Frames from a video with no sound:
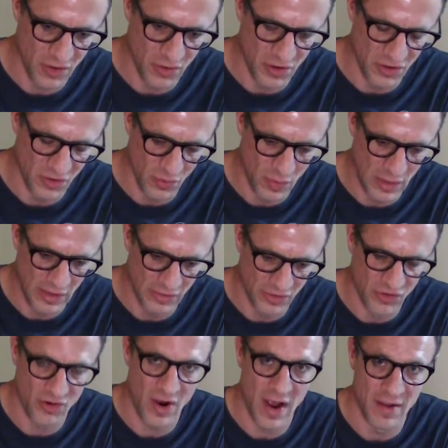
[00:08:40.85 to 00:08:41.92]
going to want
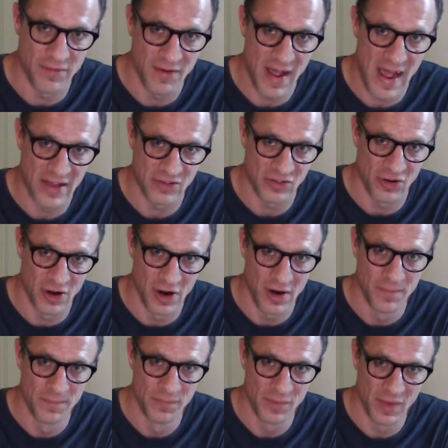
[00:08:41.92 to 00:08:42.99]
to dry
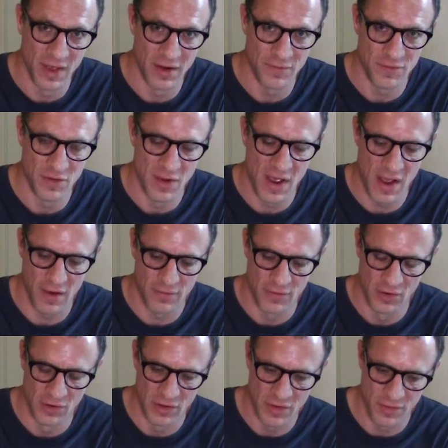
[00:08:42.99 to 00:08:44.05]
faster, and if you have
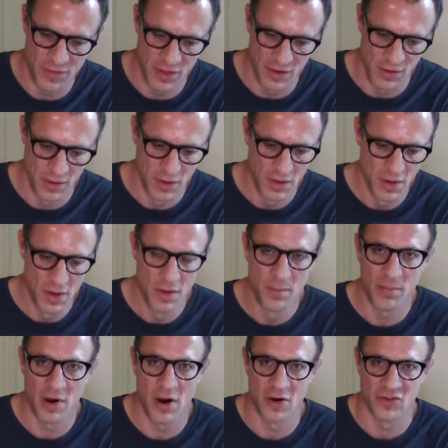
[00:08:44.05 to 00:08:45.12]
really thin
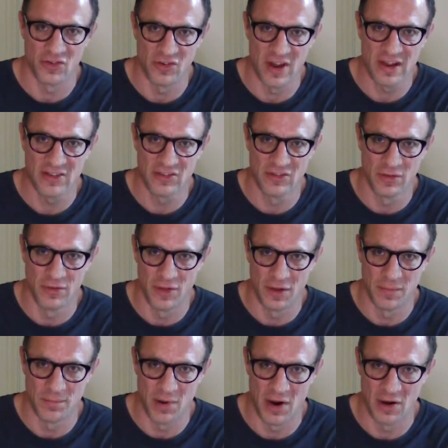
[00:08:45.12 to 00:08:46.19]
parts next to
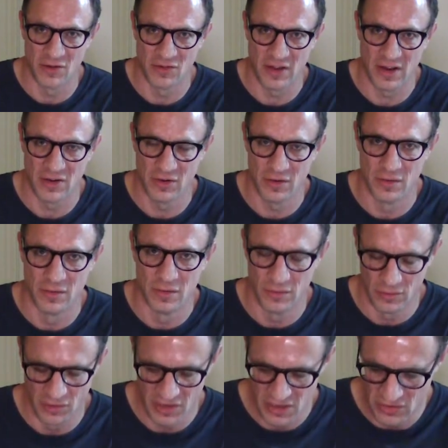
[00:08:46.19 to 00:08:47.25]
thick parts, that could
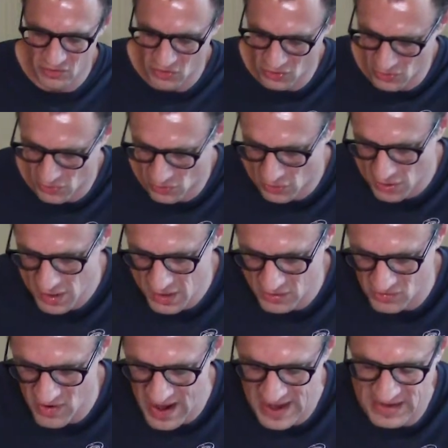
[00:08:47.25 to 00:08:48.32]
lead to
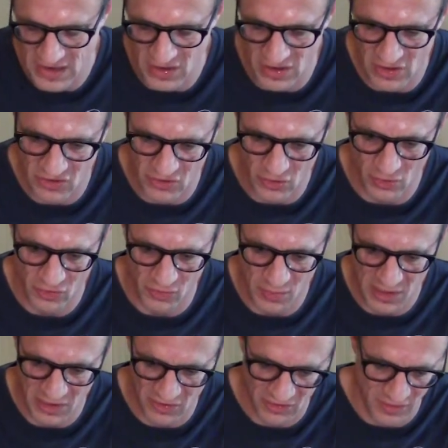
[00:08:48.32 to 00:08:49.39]
cracking issues
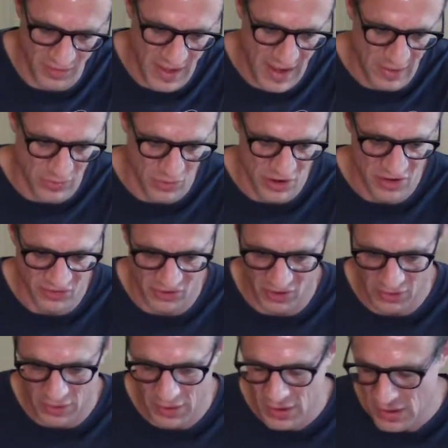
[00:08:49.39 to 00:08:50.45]
because of that
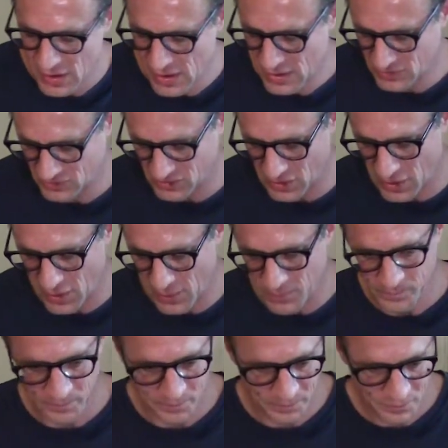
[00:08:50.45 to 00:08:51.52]
reason.
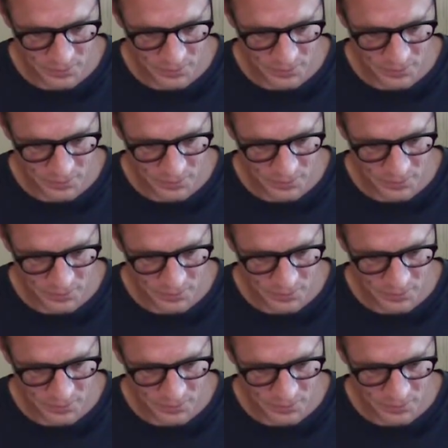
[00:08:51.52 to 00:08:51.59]
So